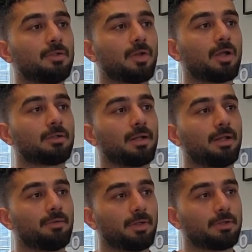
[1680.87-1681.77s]

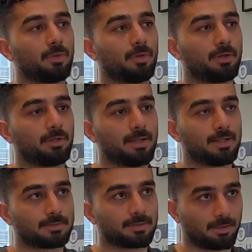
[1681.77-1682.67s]
non-relevant or
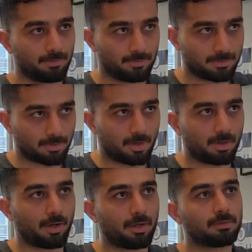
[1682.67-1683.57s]
less relevant.
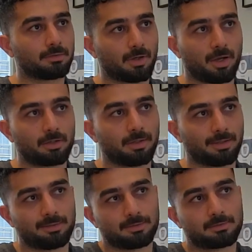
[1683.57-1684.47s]
Alright, I
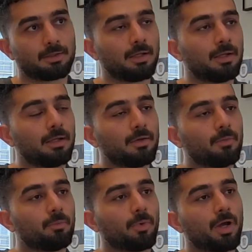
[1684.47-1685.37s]
get it.
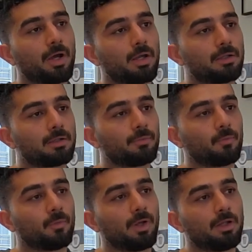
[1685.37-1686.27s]

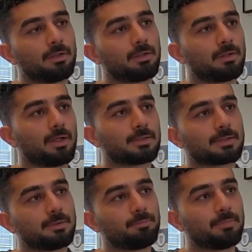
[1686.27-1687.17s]
What does
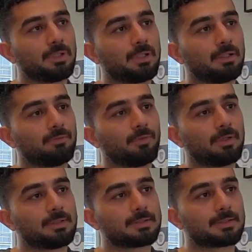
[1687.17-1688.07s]
he mean
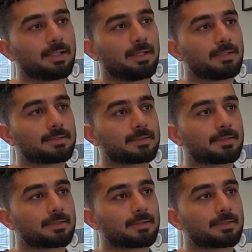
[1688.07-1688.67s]
when he says,